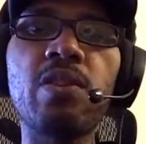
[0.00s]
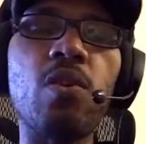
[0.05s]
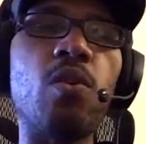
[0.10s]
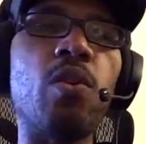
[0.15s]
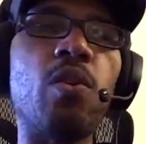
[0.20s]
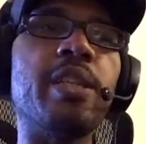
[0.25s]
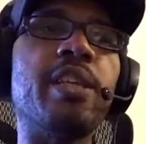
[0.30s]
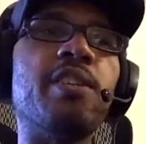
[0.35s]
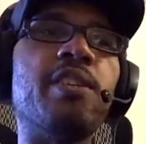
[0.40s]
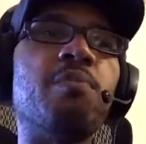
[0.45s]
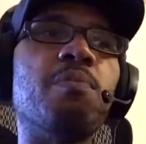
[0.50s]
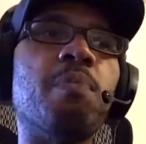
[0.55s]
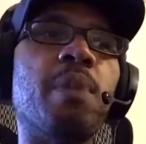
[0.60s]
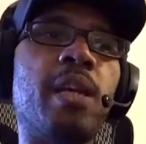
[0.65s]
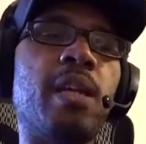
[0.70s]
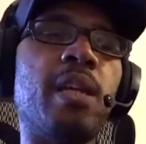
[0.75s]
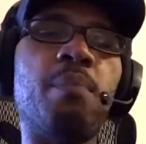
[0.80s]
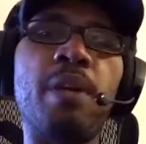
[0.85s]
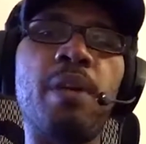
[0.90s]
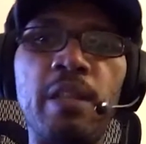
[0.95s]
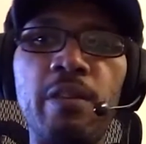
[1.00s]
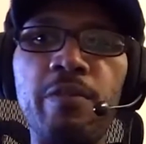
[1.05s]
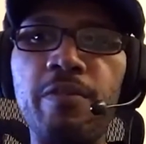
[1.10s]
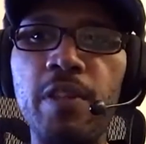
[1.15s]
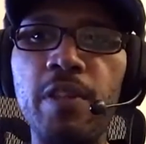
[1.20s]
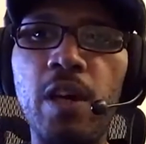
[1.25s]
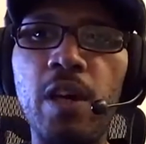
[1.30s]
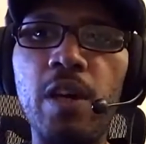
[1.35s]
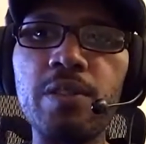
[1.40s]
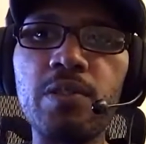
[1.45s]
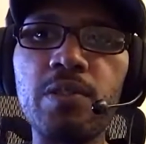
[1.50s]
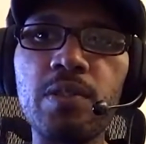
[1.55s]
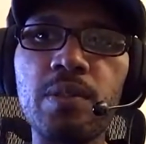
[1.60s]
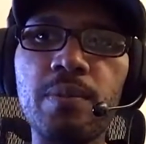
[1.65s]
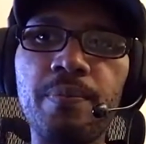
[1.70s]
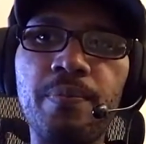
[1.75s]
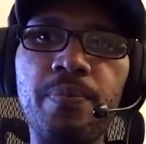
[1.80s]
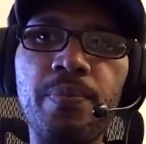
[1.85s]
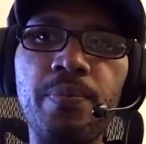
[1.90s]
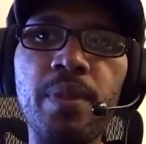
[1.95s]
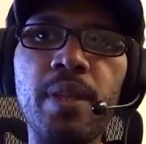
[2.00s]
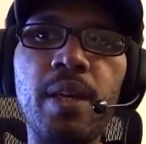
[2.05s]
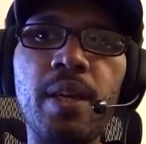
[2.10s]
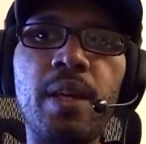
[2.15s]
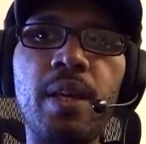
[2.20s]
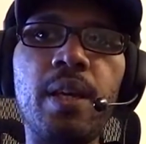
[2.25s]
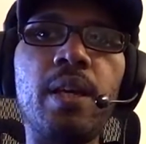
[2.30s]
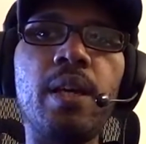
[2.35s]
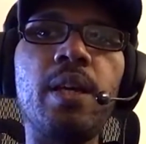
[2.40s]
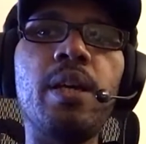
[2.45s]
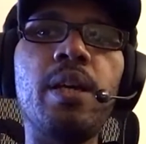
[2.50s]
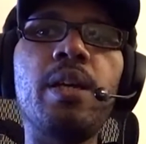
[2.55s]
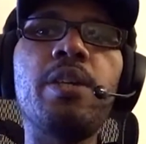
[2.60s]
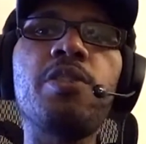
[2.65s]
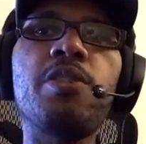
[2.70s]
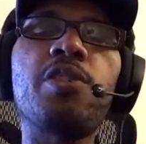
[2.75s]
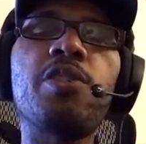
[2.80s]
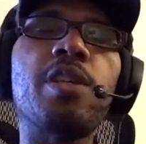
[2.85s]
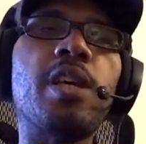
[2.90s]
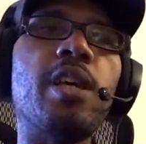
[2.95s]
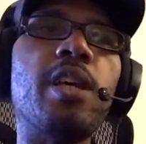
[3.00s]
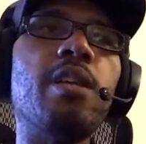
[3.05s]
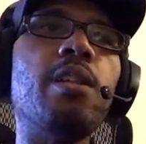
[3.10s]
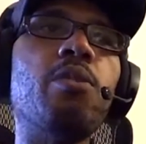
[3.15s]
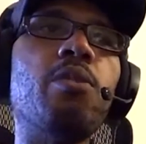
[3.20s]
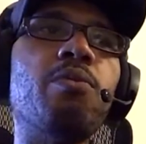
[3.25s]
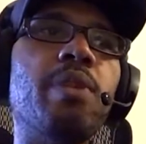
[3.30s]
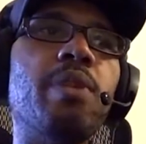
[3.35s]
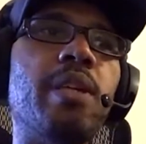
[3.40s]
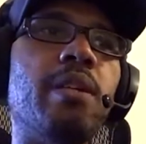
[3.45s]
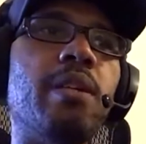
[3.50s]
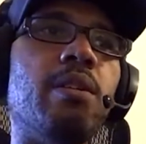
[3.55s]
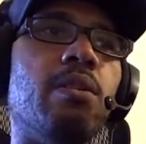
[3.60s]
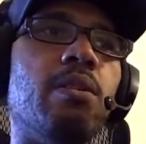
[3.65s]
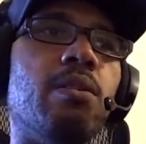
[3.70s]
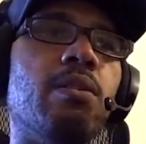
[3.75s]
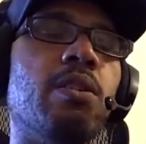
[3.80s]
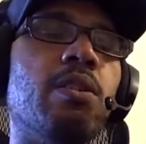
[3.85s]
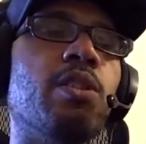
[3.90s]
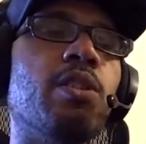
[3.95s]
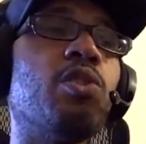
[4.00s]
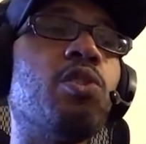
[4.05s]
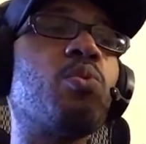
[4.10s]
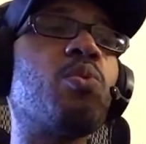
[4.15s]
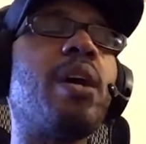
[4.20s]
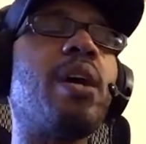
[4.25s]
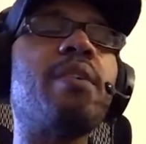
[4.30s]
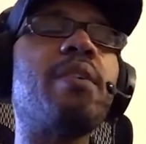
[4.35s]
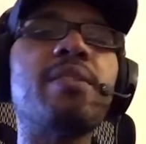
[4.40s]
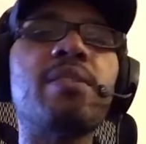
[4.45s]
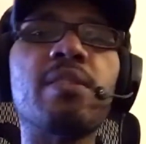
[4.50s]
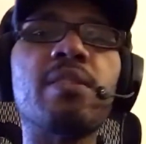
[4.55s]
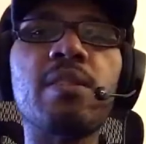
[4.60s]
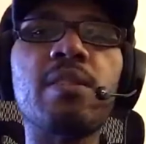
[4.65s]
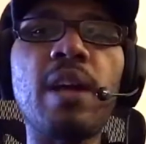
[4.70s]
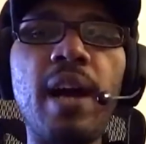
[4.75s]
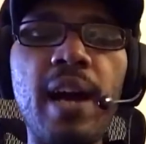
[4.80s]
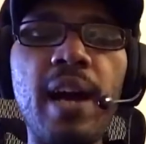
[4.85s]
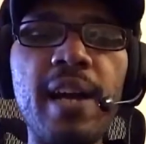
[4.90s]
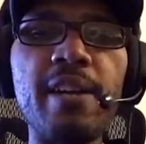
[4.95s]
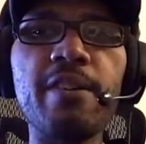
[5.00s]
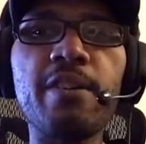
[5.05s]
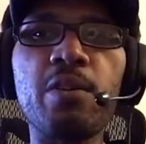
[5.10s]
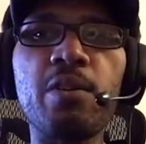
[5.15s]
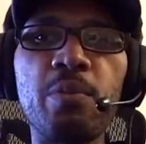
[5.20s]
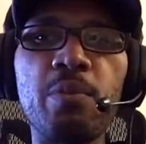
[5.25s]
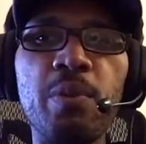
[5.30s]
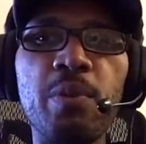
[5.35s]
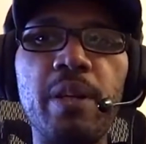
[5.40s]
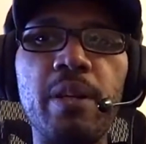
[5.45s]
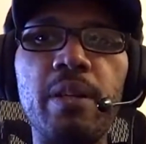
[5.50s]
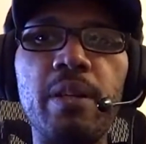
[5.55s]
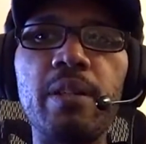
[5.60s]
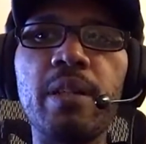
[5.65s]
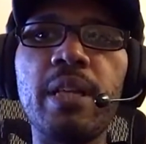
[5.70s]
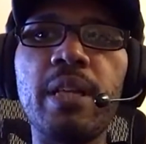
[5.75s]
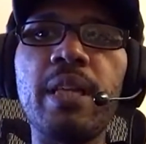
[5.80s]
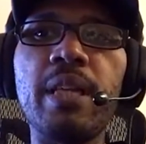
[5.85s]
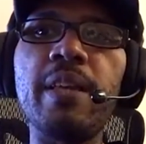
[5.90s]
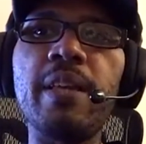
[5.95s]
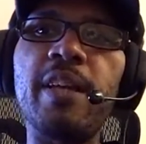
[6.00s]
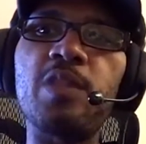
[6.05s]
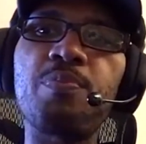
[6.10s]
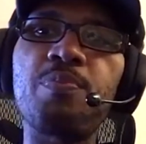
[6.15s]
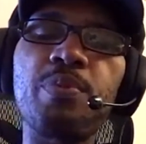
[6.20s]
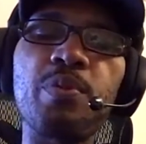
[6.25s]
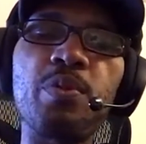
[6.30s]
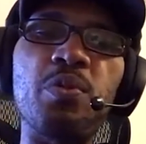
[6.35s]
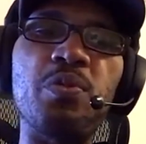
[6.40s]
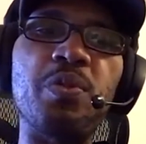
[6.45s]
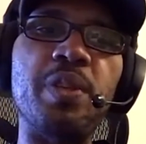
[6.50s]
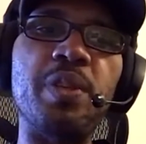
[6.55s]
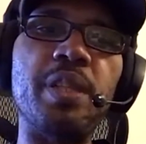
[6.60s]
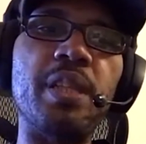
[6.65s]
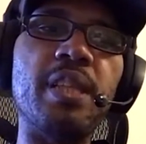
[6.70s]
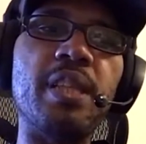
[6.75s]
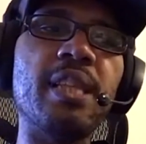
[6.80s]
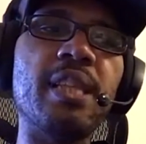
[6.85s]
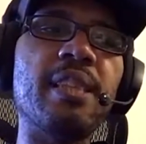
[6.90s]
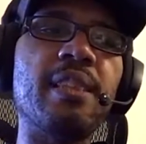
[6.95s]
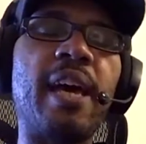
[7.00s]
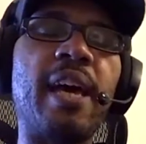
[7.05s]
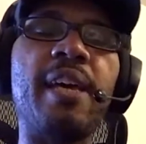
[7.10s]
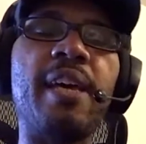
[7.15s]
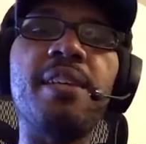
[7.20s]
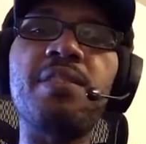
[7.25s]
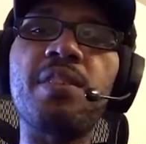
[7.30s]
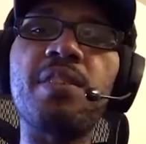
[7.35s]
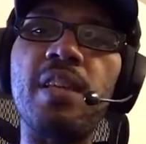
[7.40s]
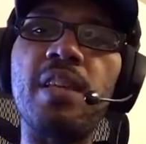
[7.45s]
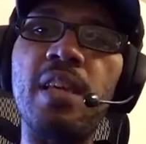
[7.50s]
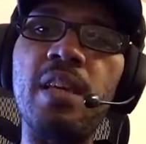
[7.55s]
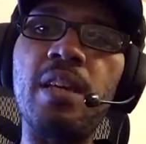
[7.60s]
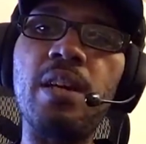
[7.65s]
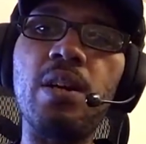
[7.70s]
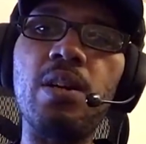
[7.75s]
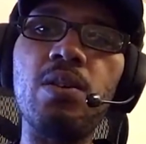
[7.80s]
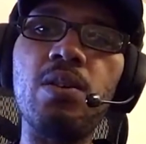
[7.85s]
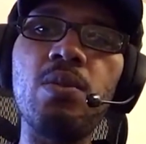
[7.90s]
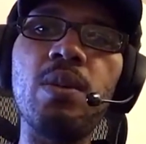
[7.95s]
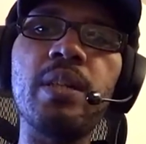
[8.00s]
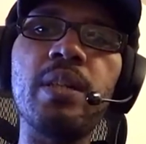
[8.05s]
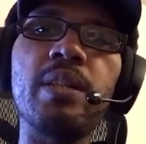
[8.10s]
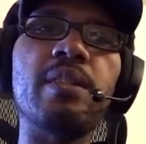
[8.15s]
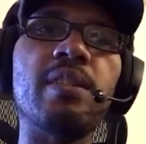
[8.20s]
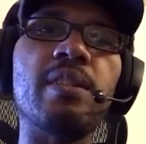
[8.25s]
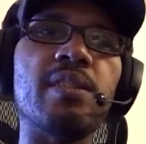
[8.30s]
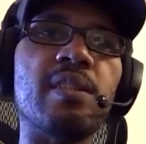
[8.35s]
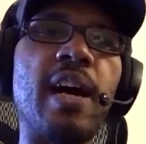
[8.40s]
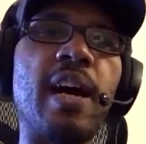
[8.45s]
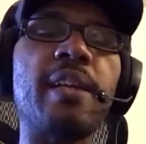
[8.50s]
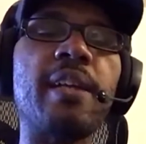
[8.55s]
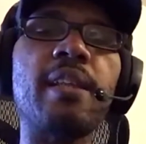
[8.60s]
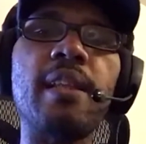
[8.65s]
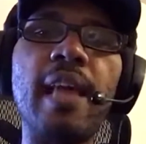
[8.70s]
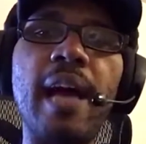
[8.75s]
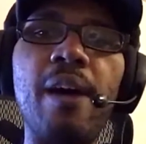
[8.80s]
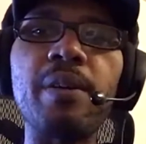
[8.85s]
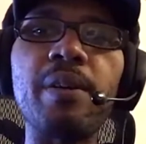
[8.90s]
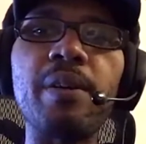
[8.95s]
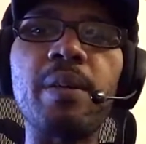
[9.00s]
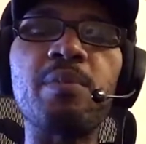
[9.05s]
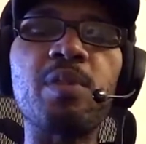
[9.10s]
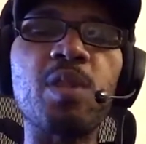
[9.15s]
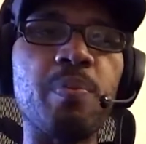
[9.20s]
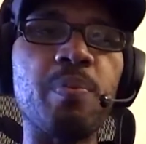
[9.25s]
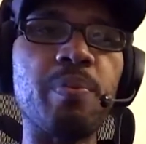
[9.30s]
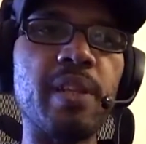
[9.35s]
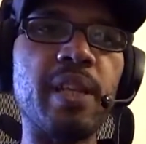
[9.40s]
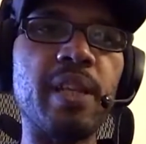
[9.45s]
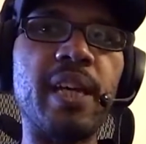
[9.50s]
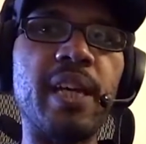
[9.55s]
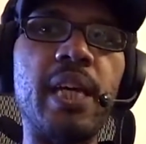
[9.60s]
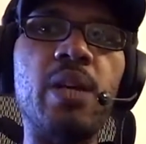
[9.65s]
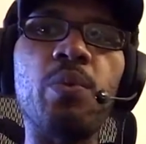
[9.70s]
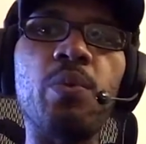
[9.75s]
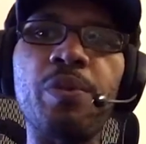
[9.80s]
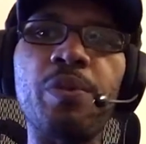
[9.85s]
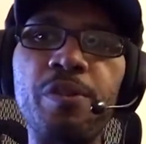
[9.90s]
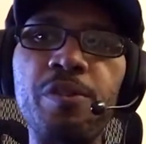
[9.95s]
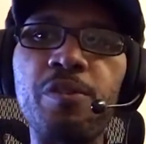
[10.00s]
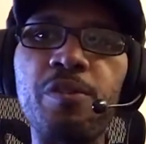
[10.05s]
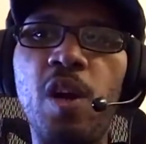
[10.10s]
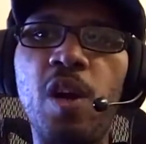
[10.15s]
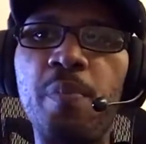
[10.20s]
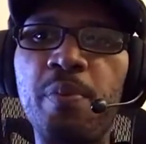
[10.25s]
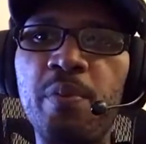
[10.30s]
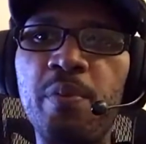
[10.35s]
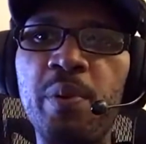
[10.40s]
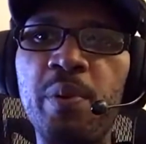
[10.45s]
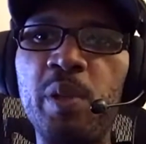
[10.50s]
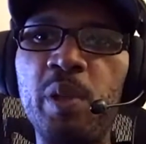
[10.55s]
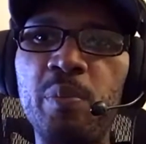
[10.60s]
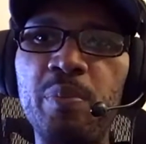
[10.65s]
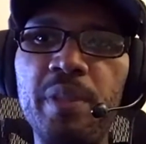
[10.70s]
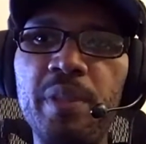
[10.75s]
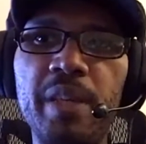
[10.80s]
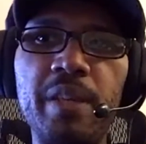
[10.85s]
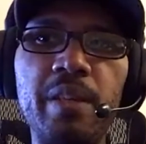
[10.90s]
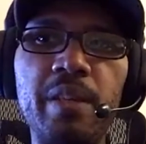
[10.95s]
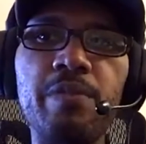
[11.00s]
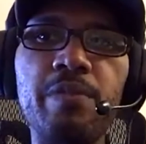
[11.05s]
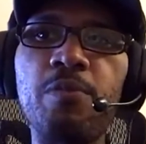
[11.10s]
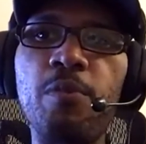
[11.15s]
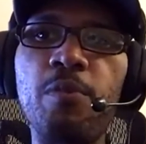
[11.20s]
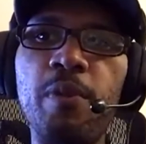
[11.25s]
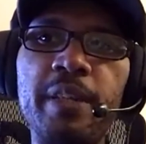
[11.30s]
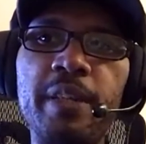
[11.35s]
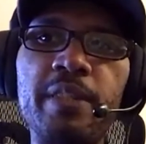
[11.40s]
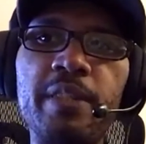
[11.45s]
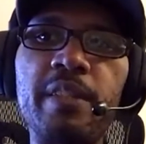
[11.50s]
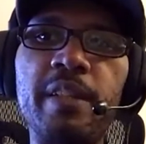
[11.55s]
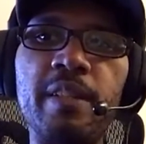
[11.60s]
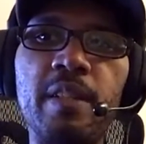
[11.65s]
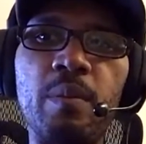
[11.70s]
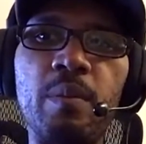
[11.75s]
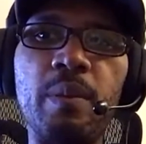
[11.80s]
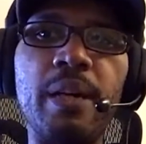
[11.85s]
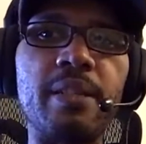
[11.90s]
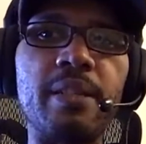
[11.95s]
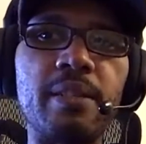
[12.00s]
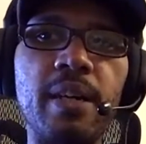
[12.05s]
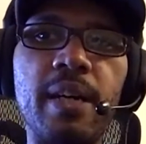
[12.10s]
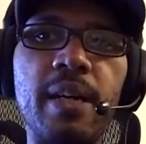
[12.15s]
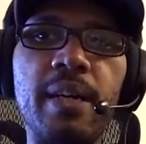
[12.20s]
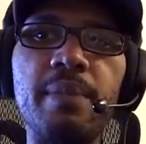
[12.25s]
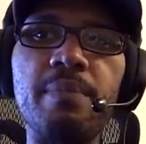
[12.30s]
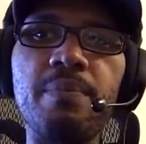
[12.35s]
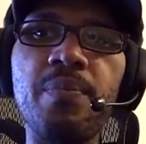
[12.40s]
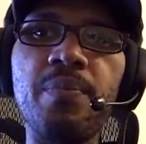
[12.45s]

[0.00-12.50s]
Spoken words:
on his many, many flaws. Shaquille O'Neal, throughout his entire career, has proven that his ego does not allow him to play with a star perimeter player for an extended amount of time.